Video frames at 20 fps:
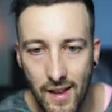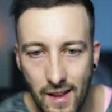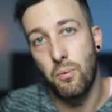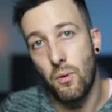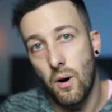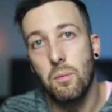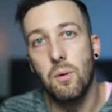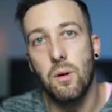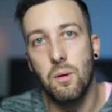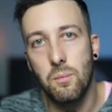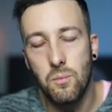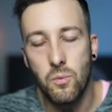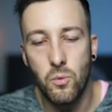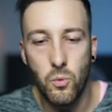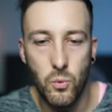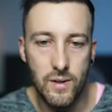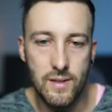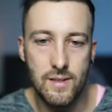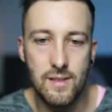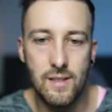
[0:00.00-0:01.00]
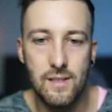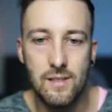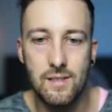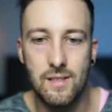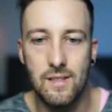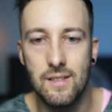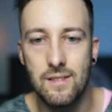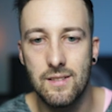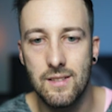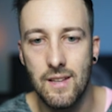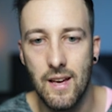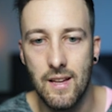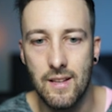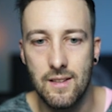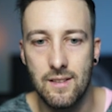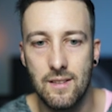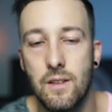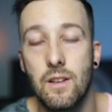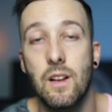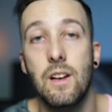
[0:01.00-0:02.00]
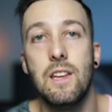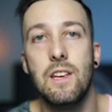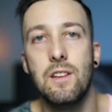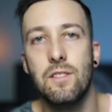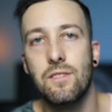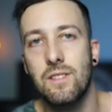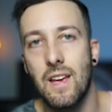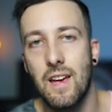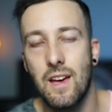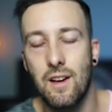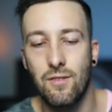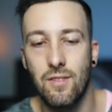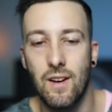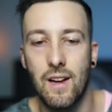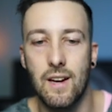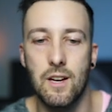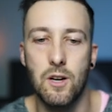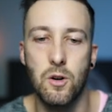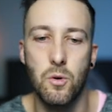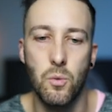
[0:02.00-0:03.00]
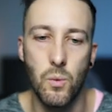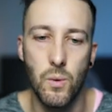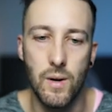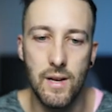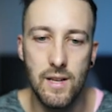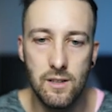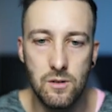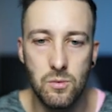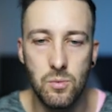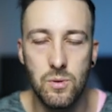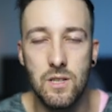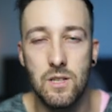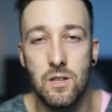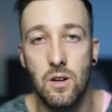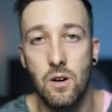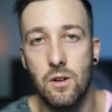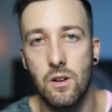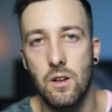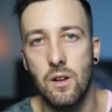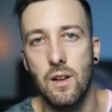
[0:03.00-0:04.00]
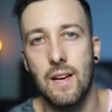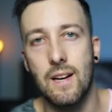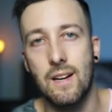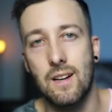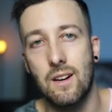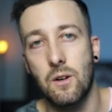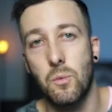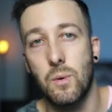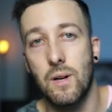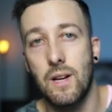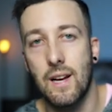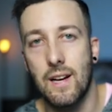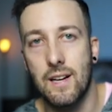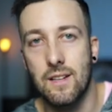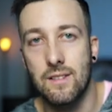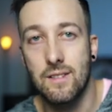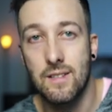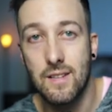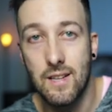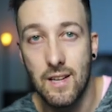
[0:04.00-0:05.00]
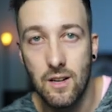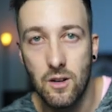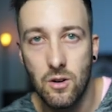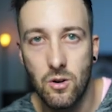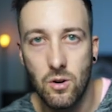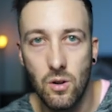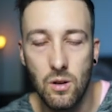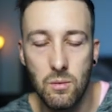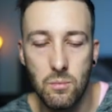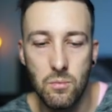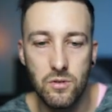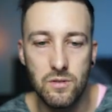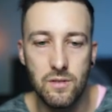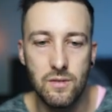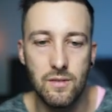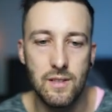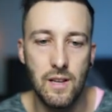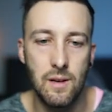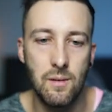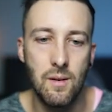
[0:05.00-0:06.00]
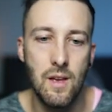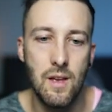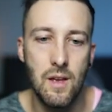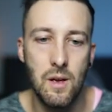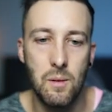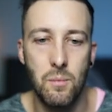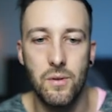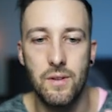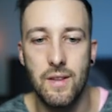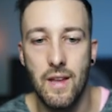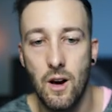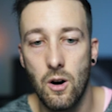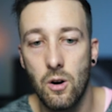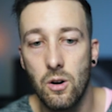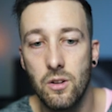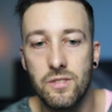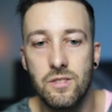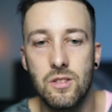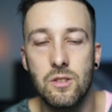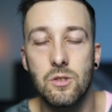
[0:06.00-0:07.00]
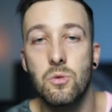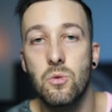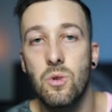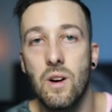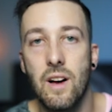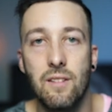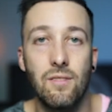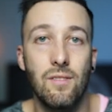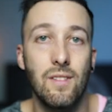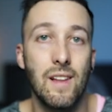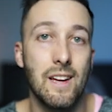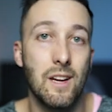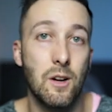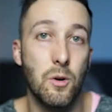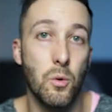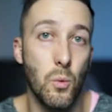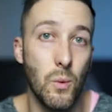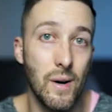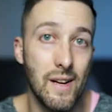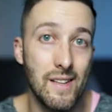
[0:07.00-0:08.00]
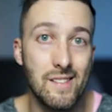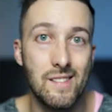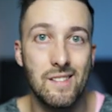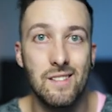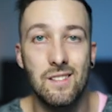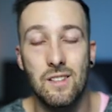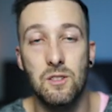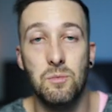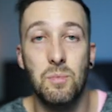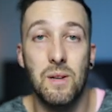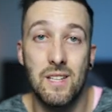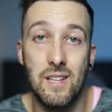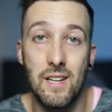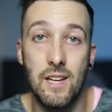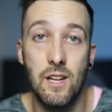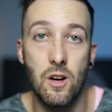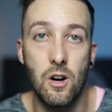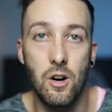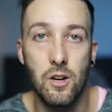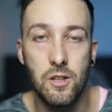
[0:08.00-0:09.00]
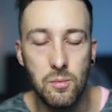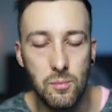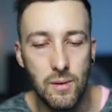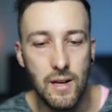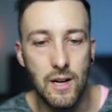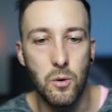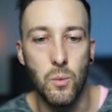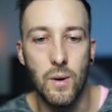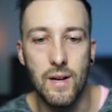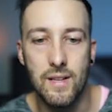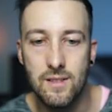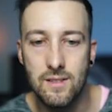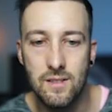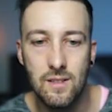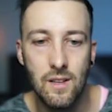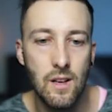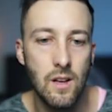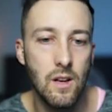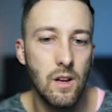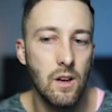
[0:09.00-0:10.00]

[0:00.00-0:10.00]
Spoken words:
Problem with this is that the leaves, they have like greens, which are not like really like a skin color most of the time, but they also do have like reds, especially in autumn, like reds,